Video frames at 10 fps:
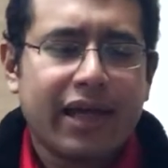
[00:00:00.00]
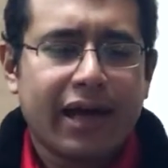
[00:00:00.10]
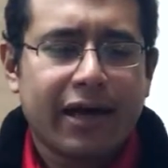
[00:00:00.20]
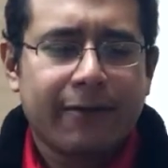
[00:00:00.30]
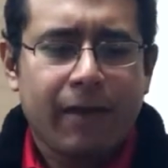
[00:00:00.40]

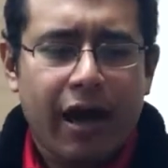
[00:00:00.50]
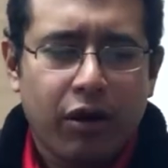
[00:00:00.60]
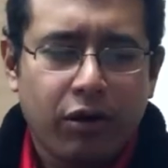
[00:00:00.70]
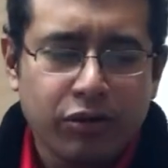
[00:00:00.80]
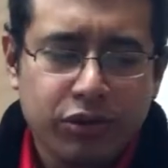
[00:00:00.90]
I
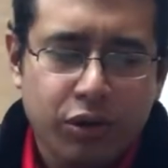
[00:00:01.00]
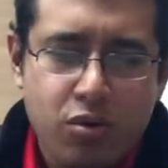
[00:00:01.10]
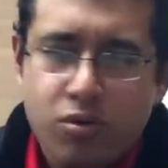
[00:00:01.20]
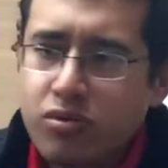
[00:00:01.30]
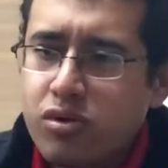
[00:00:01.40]

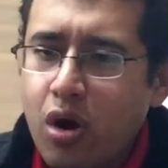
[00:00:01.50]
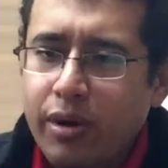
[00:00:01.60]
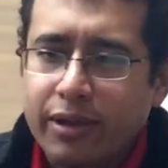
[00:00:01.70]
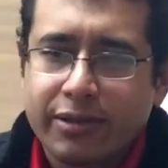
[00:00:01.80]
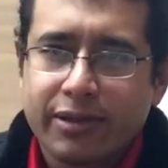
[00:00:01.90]
also
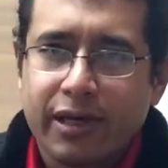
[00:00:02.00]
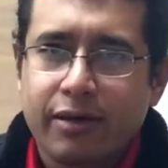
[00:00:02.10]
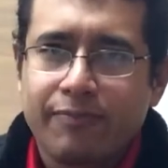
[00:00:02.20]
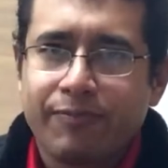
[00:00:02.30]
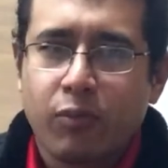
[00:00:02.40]
noticed
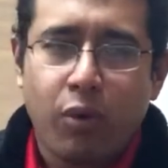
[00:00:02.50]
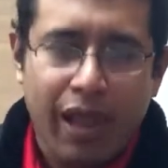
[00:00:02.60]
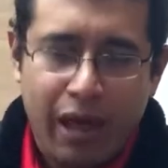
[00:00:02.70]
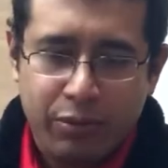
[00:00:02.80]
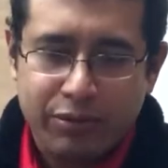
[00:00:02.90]

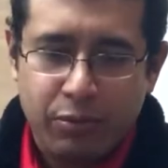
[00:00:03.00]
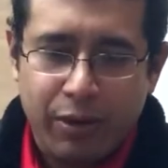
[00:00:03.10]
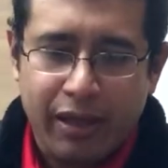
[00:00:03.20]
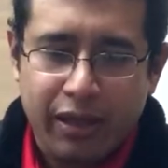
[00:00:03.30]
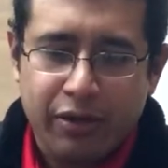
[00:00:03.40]
while I was
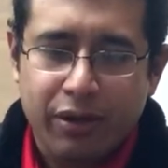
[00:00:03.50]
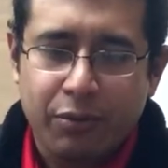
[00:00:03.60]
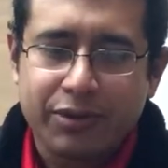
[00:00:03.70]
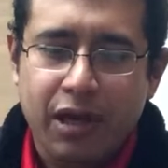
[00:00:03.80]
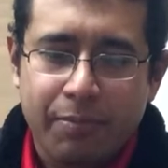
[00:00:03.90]
away, there
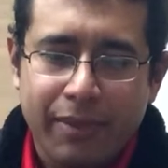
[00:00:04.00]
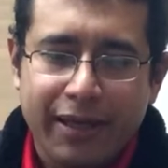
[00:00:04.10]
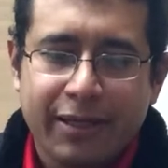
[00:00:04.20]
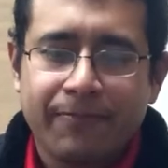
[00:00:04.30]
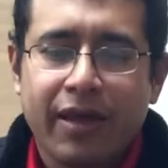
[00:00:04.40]
was an
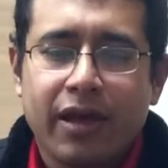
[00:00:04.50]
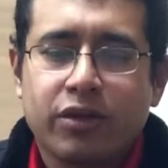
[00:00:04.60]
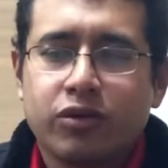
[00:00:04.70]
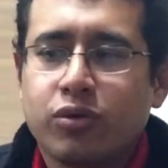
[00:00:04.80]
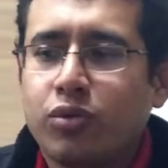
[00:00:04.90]
update
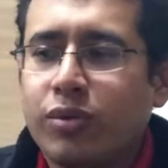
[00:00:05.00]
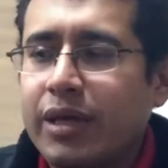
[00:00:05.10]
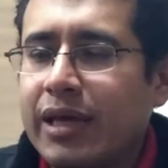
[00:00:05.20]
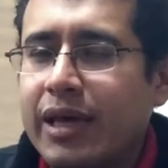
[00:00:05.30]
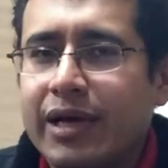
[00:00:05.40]
to
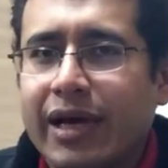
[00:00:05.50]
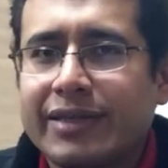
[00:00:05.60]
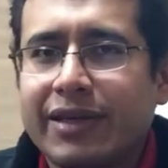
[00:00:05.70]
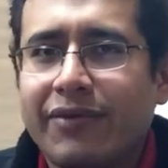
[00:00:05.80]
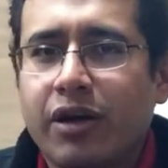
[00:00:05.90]
the
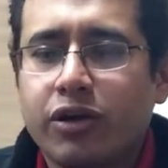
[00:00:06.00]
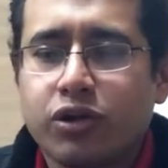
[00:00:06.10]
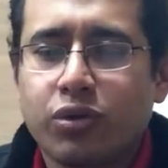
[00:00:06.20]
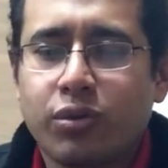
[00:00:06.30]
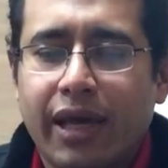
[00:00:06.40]

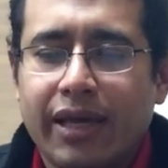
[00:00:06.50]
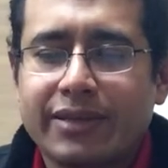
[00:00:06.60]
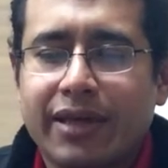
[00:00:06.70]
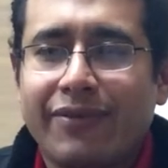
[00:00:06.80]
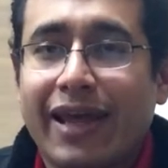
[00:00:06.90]
A7R2,
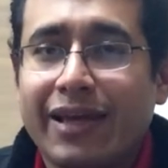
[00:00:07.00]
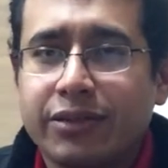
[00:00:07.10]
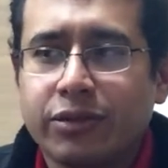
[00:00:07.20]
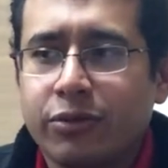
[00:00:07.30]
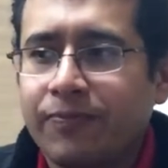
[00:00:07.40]

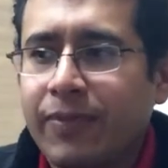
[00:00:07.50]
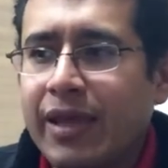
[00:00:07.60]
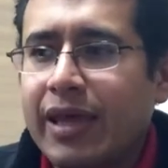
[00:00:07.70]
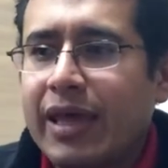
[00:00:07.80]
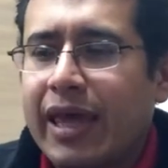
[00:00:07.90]
A7SII,
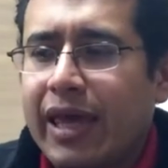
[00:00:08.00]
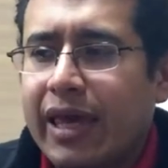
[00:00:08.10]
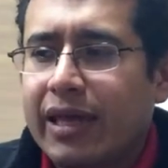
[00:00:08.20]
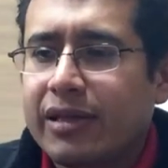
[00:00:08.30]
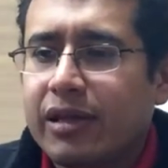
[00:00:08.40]

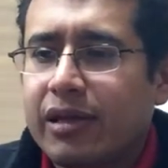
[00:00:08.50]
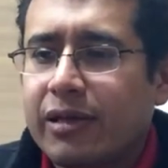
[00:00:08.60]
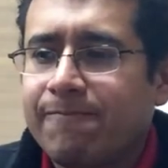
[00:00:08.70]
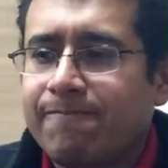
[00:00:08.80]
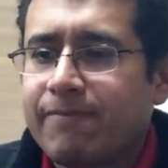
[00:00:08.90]
and
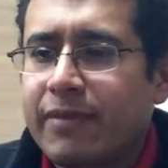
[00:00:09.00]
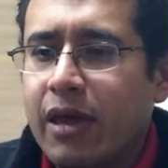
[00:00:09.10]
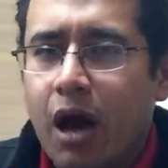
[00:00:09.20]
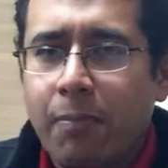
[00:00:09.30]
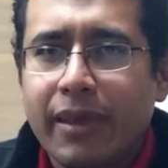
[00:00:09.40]
the
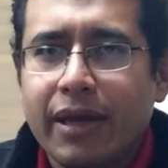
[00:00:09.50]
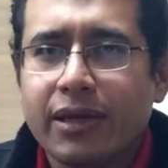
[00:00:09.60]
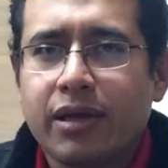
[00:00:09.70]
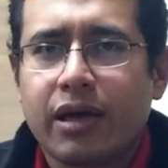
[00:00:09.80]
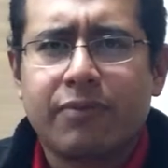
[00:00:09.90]

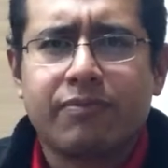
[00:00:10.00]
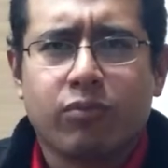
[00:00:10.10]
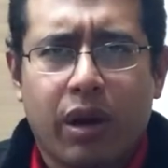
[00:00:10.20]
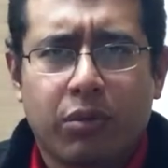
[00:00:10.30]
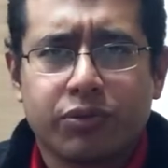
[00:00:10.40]
update,
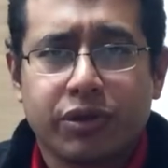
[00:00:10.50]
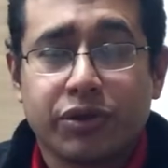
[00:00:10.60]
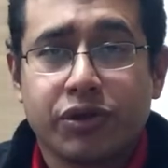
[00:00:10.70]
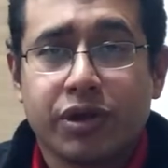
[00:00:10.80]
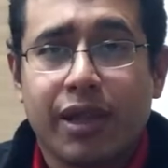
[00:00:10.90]
when I was
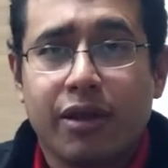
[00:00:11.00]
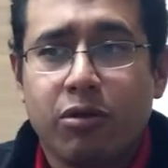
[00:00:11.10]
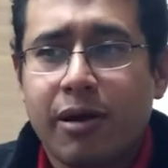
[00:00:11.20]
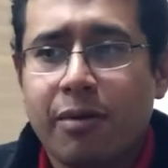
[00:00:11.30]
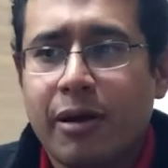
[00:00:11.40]
researching a
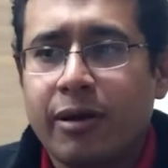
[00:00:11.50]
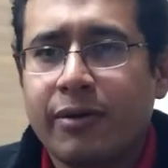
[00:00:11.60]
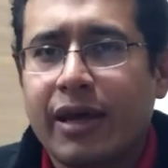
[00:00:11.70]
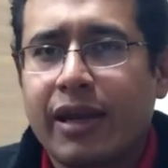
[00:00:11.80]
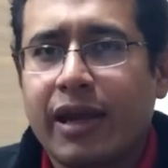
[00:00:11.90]
little bit about
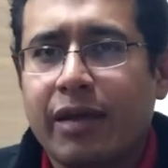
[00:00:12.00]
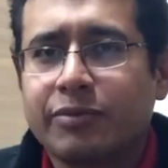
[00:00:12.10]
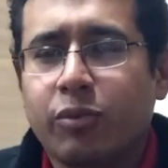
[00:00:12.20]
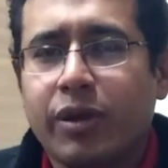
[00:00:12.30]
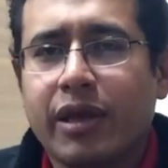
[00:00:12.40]
it, it
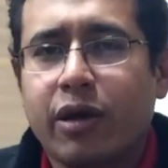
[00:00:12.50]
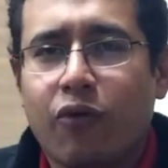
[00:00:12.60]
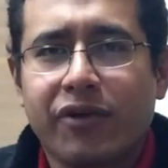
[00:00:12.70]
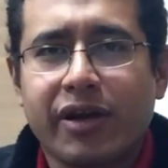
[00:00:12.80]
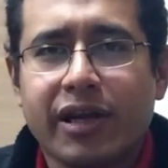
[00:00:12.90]
helps with the
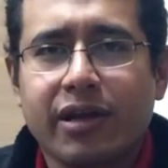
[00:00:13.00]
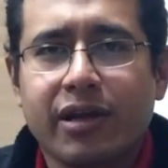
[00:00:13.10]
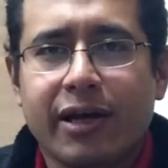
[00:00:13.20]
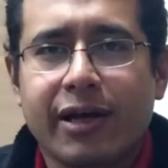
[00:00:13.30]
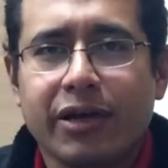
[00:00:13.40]

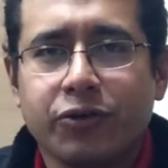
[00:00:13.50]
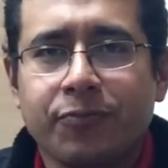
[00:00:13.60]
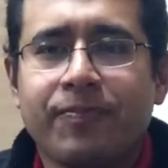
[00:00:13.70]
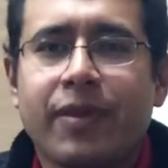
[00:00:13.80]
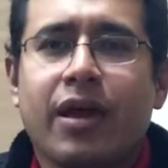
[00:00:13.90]
overheating issue